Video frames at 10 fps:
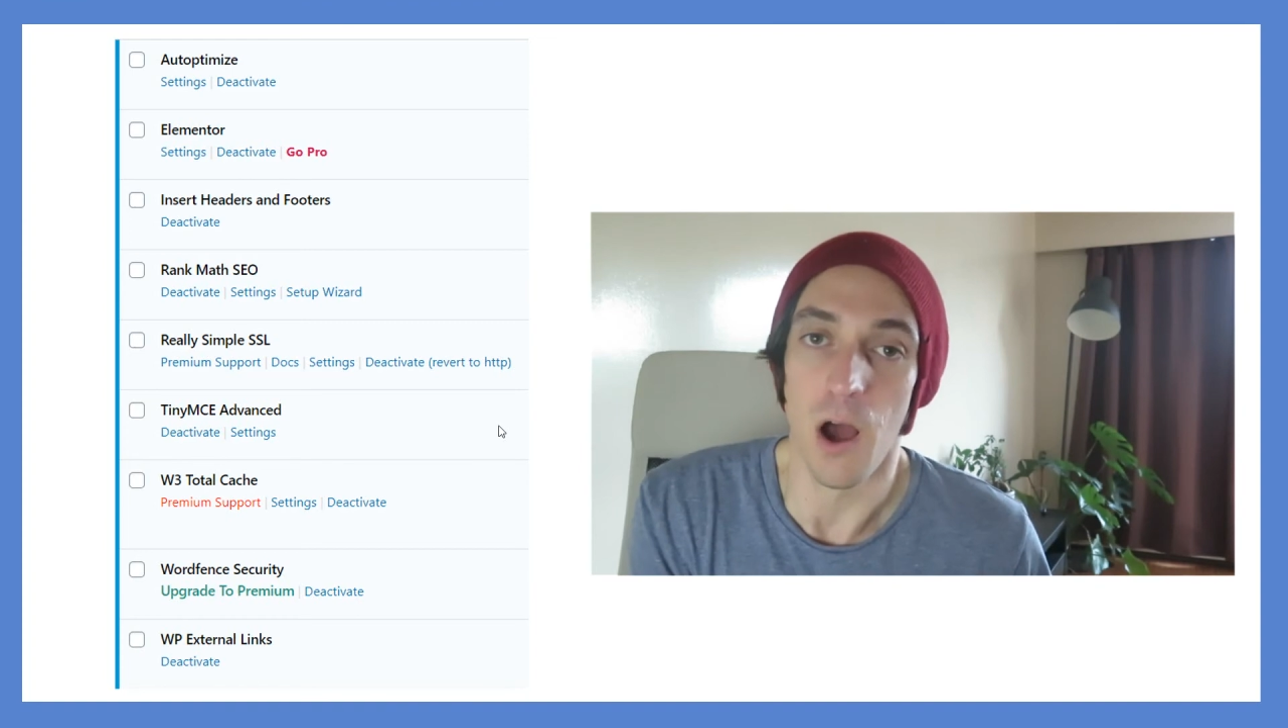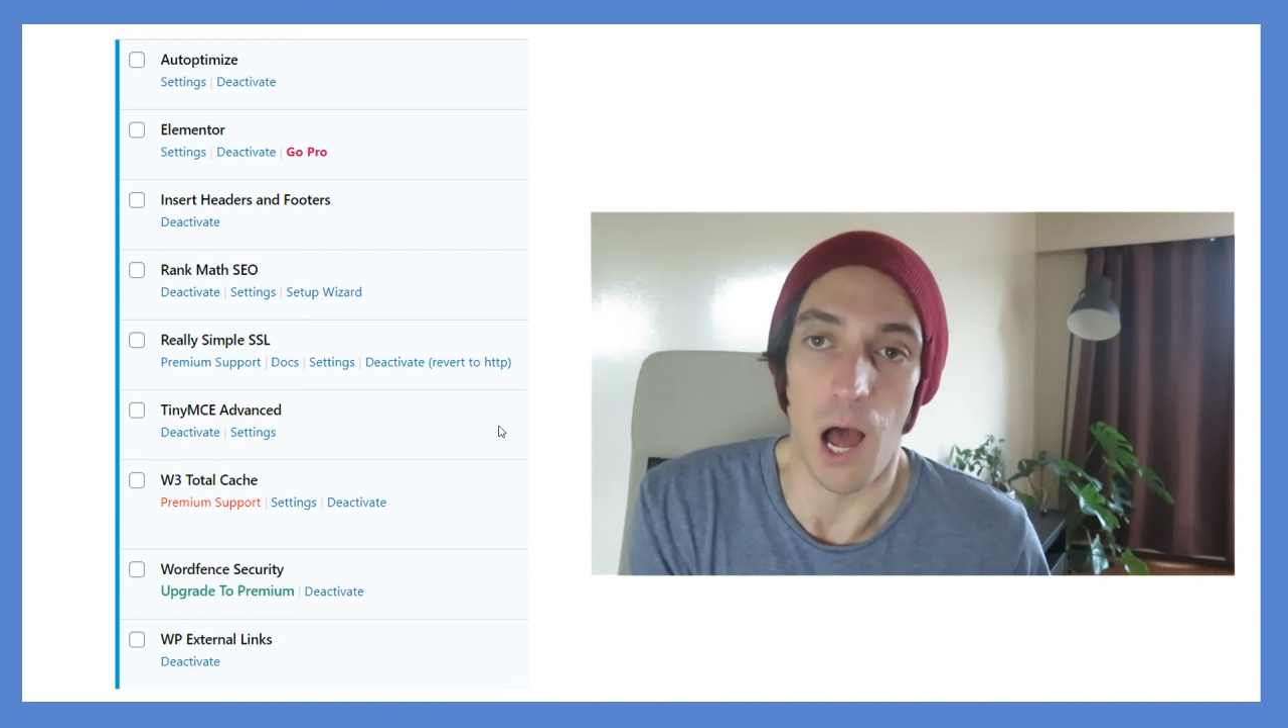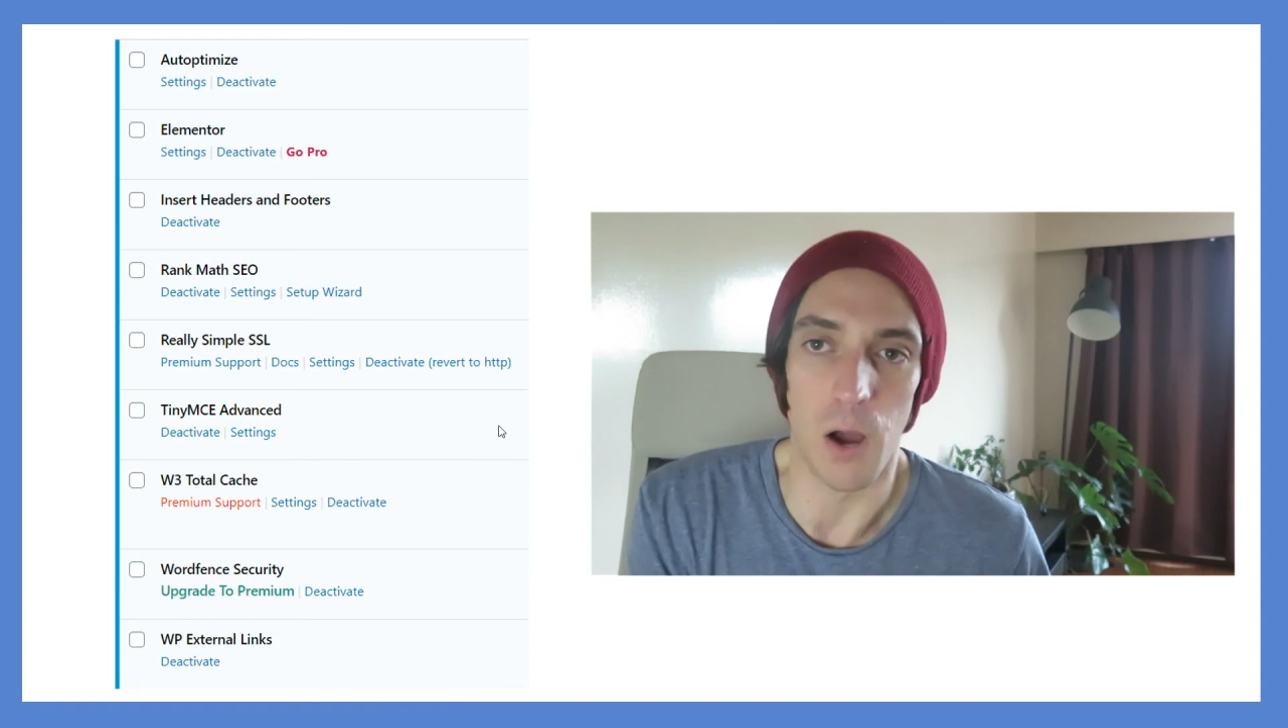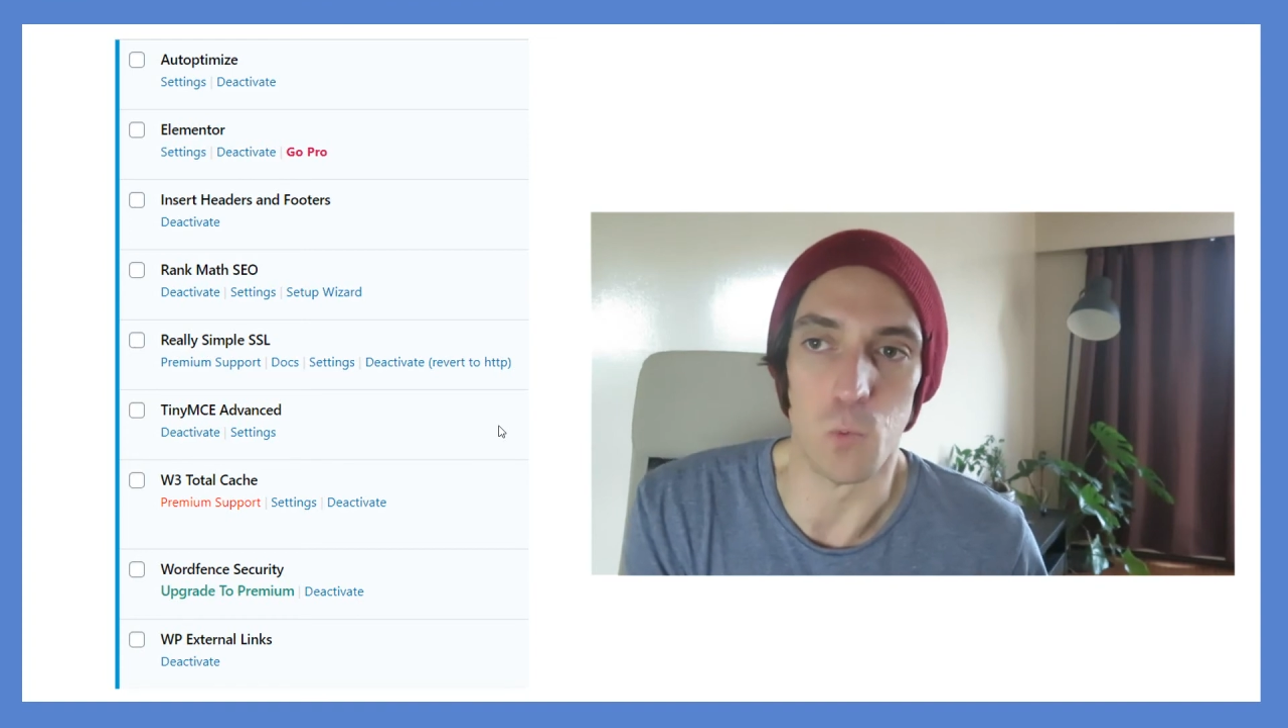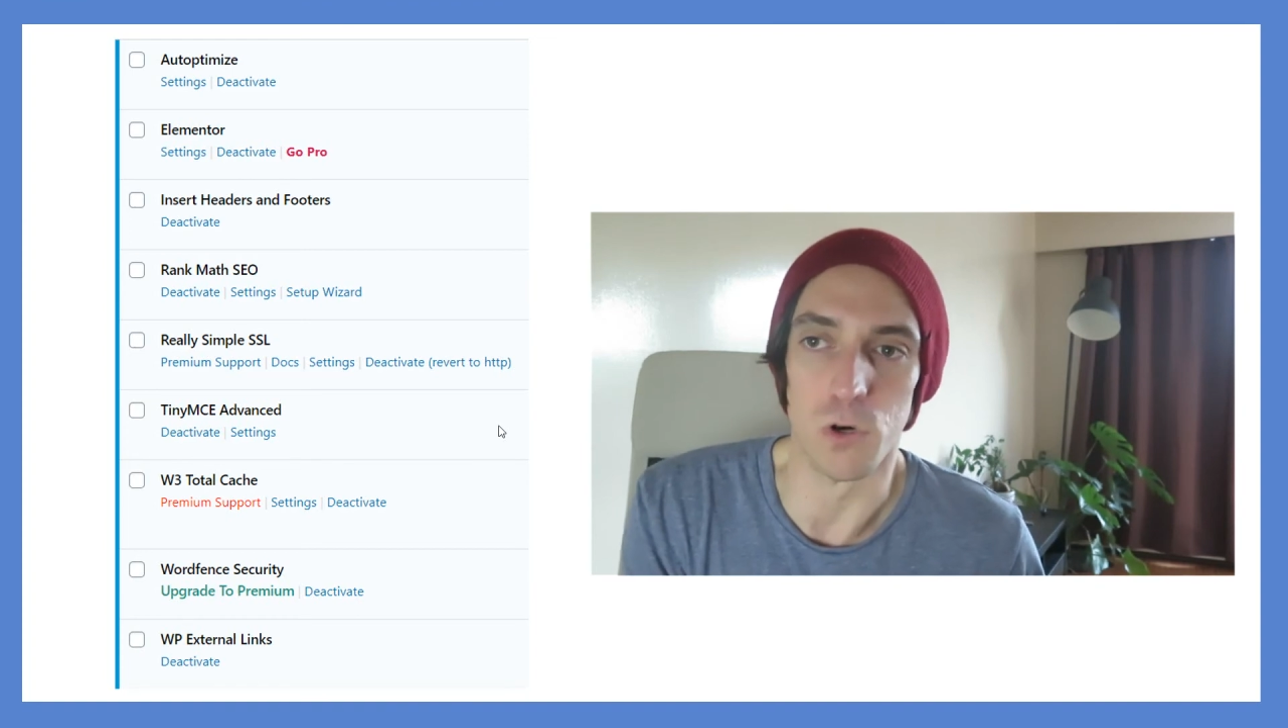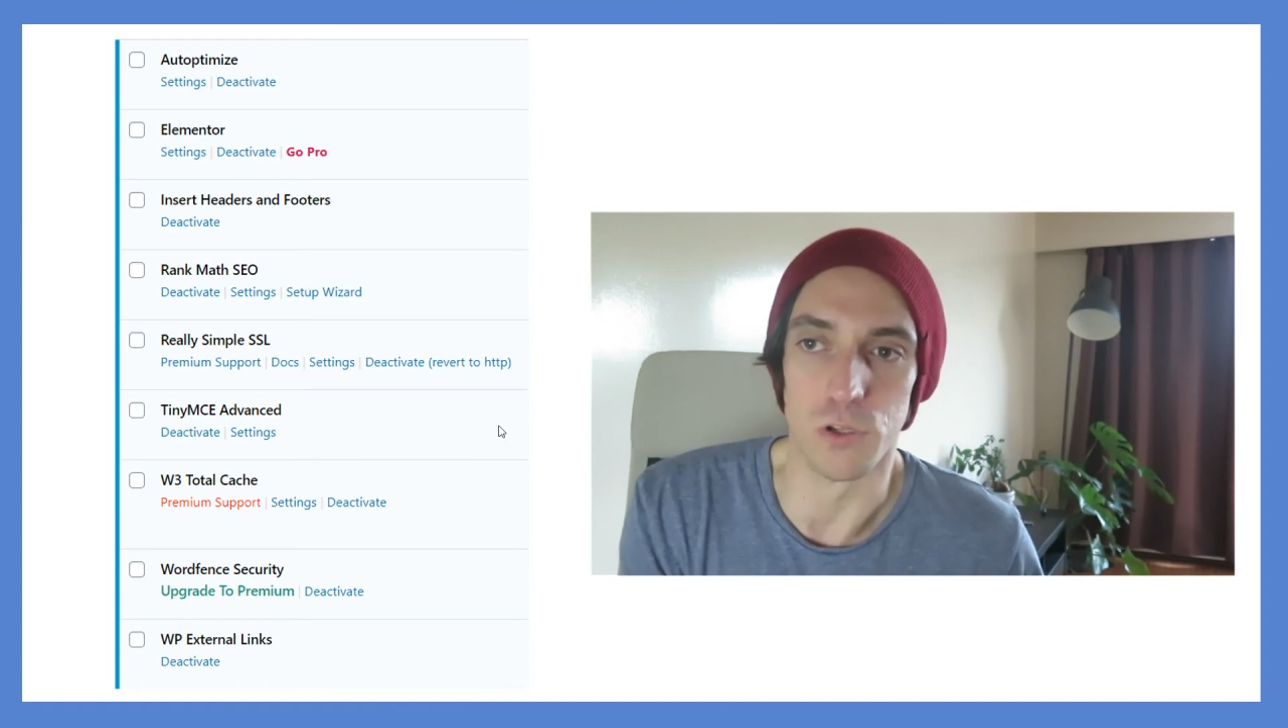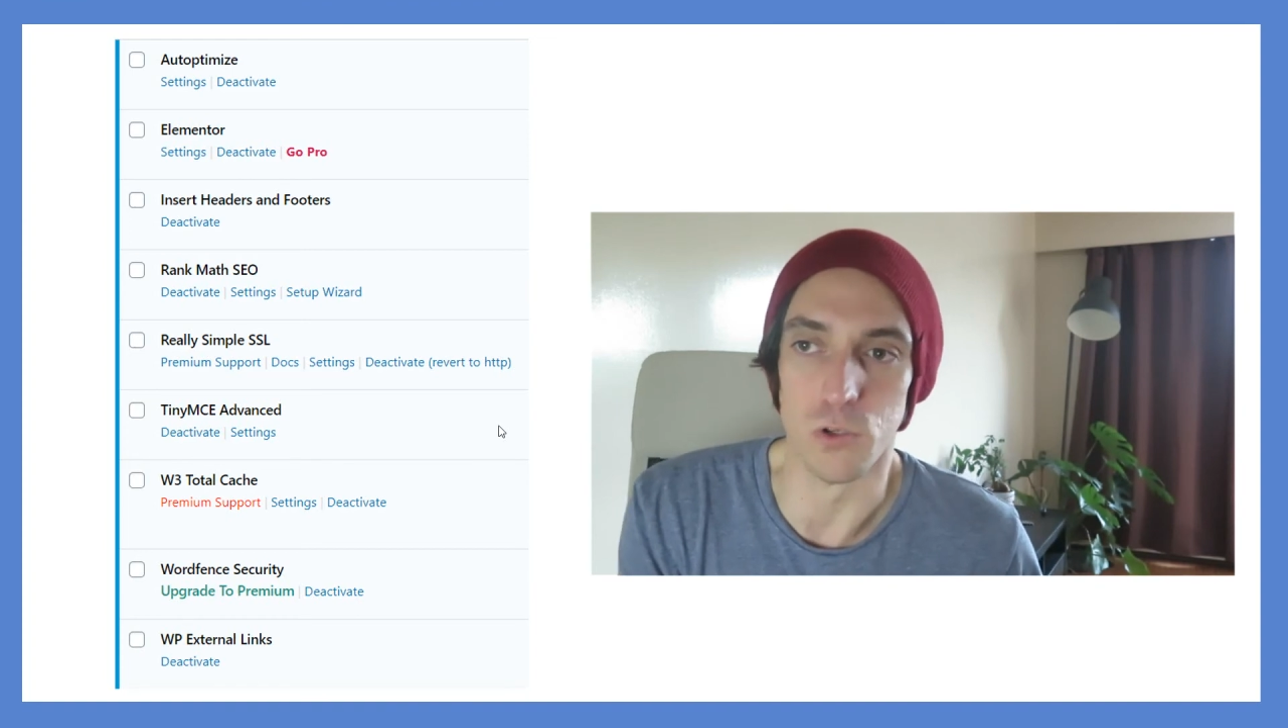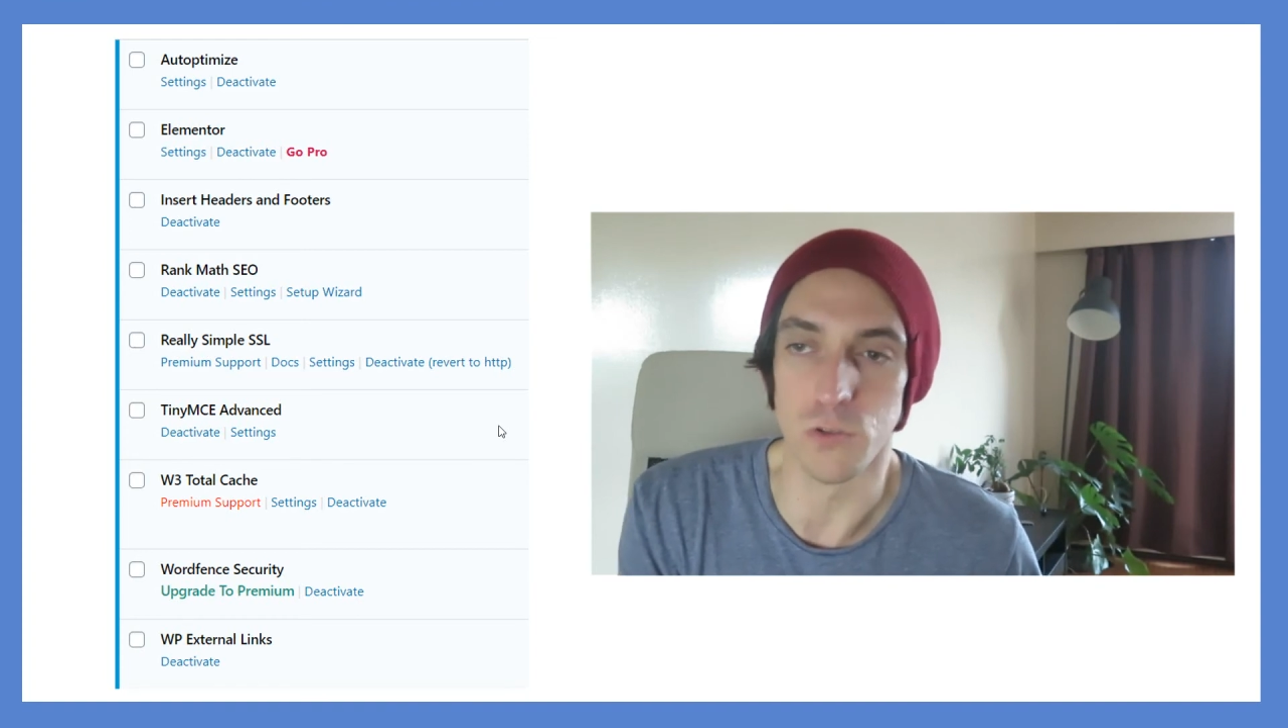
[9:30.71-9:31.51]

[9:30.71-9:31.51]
I wouldn't